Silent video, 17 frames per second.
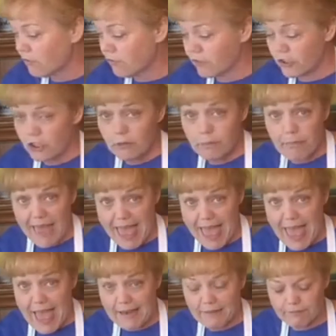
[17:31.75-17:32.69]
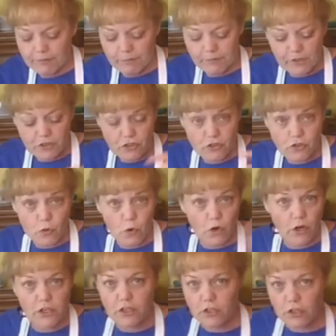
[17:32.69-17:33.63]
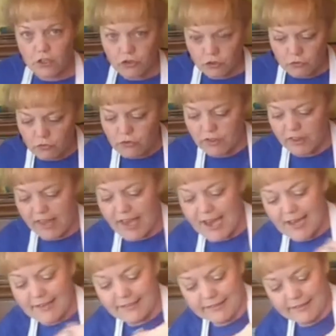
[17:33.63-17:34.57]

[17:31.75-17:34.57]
for your pet from the store, you can use that.